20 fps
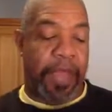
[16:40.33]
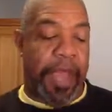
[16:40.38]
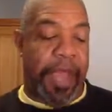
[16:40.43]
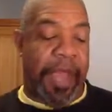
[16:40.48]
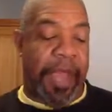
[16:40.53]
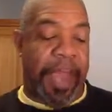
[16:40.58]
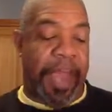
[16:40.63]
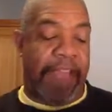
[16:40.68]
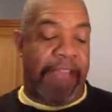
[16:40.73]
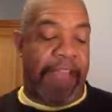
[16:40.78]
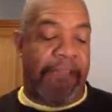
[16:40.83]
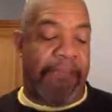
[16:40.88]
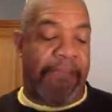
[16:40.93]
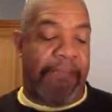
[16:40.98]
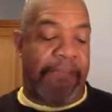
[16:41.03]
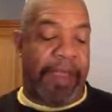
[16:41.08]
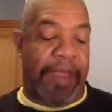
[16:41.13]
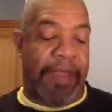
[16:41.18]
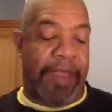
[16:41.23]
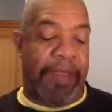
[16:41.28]
I have
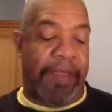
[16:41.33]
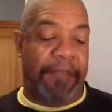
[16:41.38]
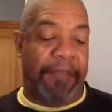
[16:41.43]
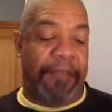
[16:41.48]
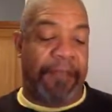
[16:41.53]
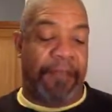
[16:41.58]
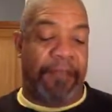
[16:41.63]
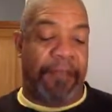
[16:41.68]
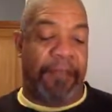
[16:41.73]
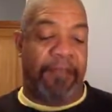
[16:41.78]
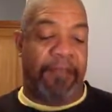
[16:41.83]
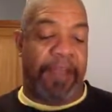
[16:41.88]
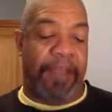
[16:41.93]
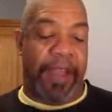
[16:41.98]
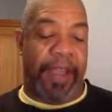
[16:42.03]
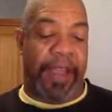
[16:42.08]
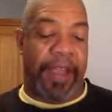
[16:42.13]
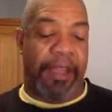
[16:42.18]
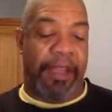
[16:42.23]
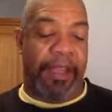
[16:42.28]
bathed in the
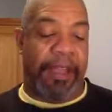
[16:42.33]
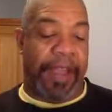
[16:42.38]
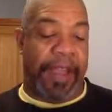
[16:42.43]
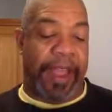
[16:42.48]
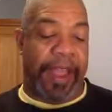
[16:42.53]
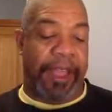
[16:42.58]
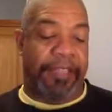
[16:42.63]
divine and I